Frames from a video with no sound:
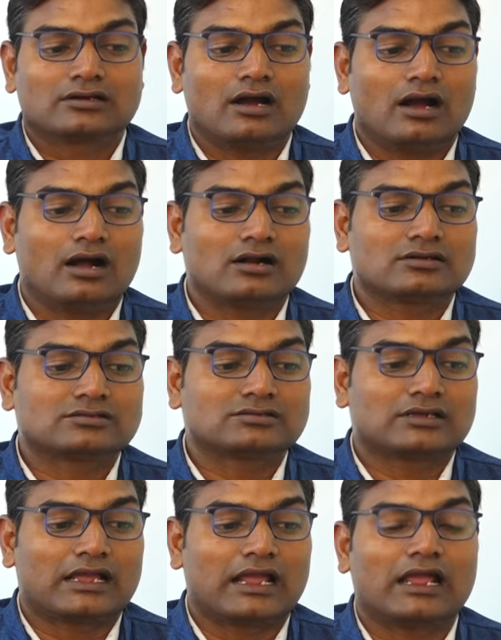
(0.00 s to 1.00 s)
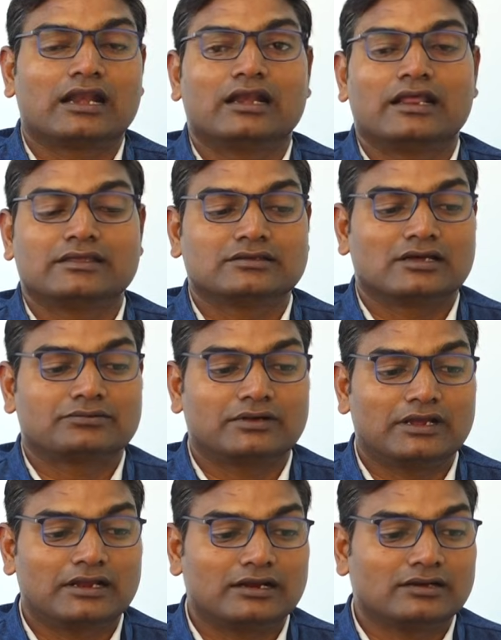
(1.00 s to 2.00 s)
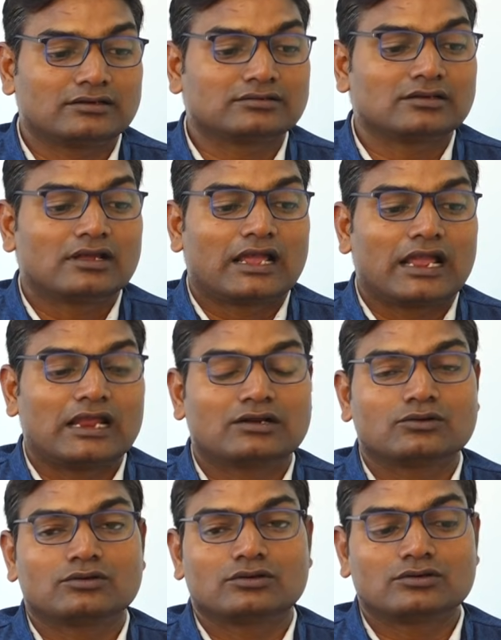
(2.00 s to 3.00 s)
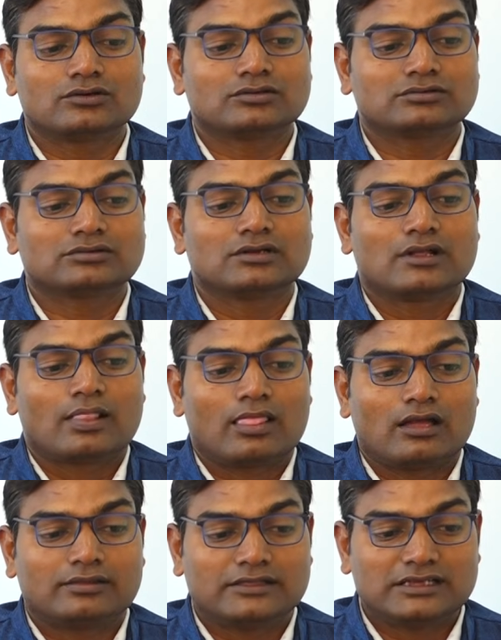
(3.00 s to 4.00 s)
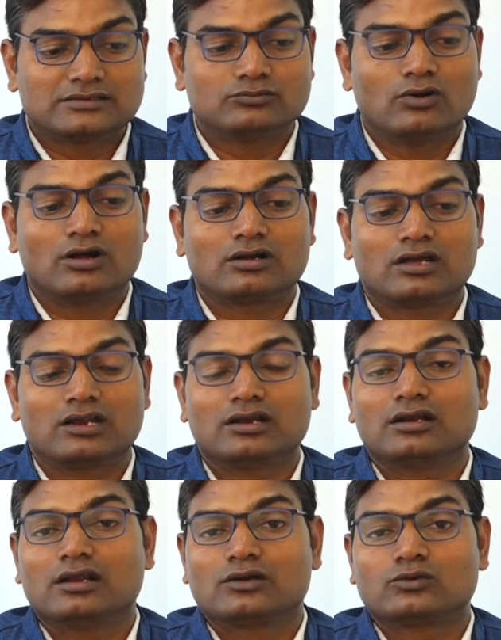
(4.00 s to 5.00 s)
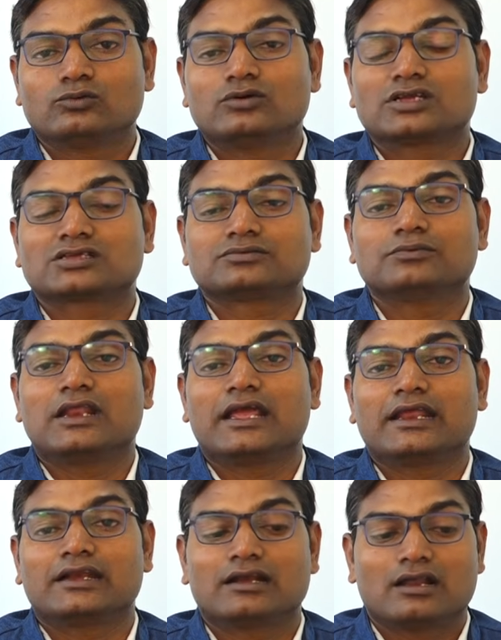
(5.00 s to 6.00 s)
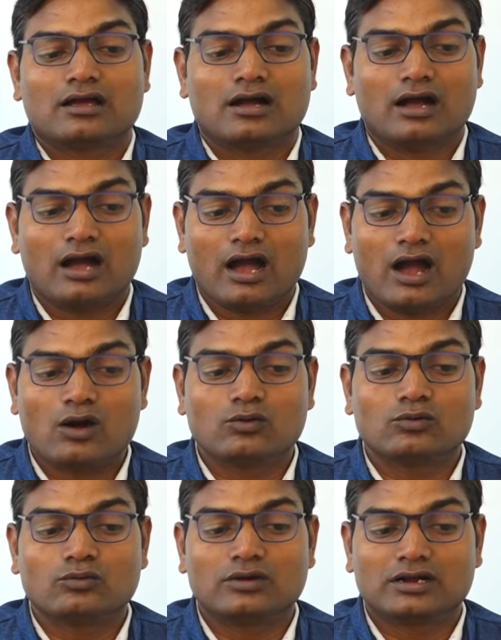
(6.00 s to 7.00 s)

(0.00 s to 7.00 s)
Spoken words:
Katz and Lazarsfeld introduced this model to explain how